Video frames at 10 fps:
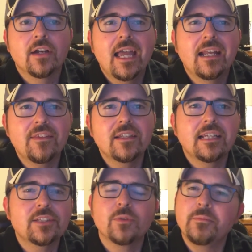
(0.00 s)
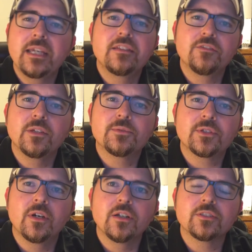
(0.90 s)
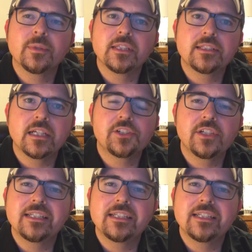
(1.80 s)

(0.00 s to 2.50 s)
And I think that's what made the film so ultimately touching.